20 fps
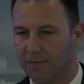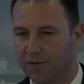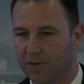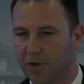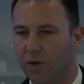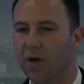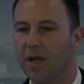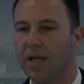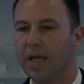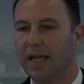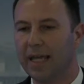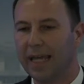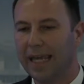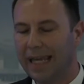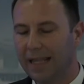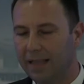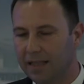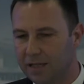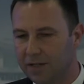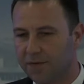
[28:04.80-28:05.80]
So
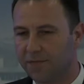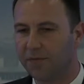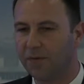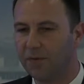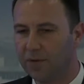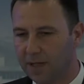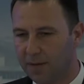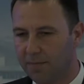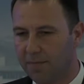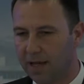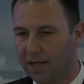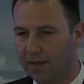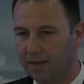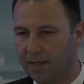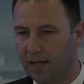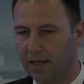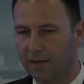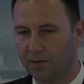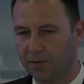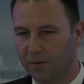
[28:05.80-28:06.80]
it is
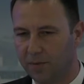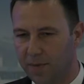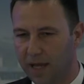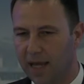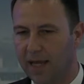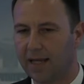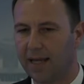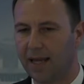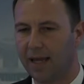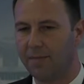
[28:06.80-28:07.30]
fundamental to make